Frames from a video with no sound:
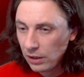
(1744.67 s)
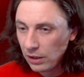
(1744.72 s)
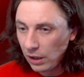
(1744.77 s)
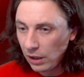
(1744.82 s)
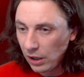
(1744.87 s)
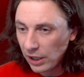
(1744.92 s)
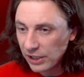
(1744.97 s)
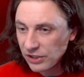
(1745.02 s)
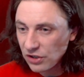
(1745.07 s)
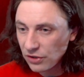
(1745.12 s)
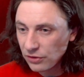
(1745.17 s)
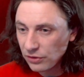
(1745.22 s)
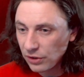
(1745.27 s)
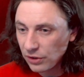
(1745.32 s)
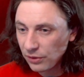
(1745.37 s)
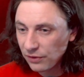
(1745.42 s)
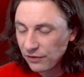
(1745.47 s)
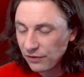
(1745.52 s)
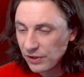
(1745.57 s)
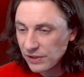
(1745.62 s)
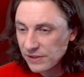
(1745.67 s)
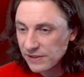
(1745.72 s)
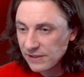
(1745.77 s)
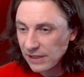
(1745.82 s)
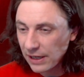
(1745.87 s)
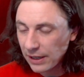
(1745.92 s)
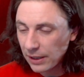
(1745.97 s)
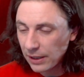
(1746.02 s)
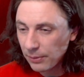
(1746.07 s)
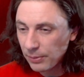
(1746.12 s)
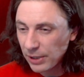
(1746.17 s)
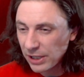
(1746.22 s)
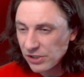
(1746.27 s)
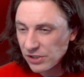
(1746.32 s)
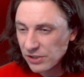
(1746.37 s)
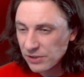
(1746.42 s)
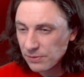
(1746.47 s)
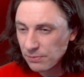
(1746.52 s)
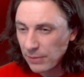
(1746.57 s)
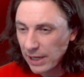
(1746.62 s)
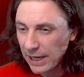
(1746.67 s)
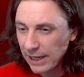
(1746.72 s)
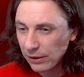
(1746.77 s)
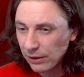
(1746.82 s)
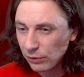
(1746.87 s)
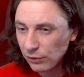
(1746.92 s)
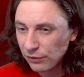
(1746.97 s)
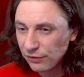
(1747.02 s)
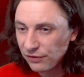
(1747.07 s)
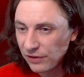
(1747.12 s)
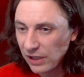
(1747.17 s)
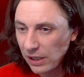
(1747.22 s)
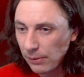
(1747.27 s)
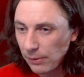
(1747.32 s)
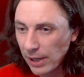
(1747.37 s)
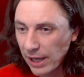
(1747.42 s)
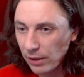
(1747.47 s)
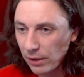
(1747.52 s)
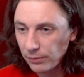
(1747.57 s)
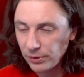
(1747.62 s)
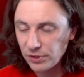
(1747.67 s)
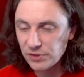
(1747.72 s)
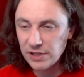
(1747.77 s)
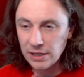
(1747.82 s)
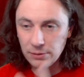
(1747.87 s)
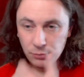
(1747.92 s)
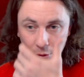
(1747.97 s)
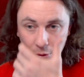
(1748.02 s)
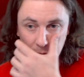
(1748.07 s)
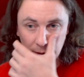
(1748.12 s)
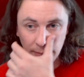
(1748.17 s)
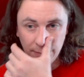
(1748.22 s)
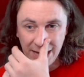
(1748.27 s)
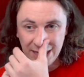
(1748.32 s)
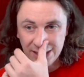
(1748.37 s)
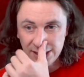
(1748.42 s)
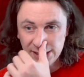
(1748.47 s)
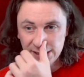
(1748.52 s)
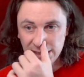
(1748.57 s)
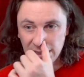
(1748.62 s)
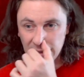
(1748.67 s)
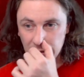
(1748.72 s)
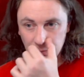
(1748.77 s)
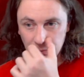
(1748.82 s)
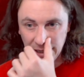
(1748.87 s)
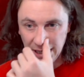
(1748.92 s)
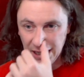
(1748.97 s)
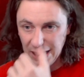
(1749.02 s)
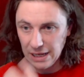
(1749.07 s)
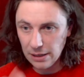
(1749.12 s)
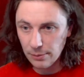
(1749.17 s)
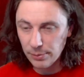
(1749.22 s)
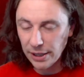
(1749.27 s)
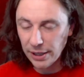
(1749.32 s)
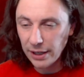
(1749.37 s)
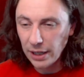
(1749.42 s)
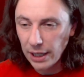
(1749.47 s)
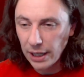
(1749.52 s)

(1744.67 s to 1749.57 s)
I don't know if this patient's male or female, because that probably matters a little bit here, but